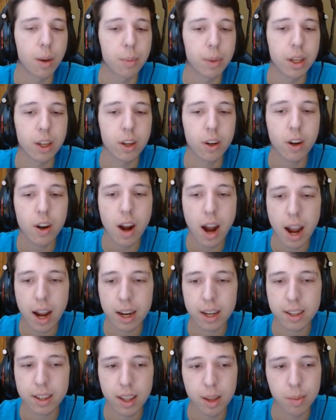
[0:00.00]
Here I
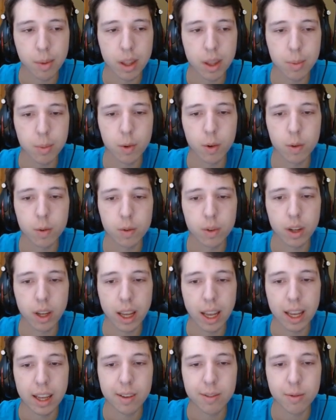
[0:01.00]
actually made the move
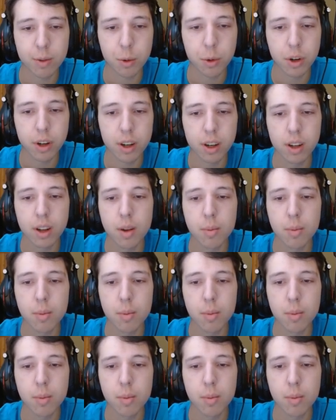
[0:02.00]
a4,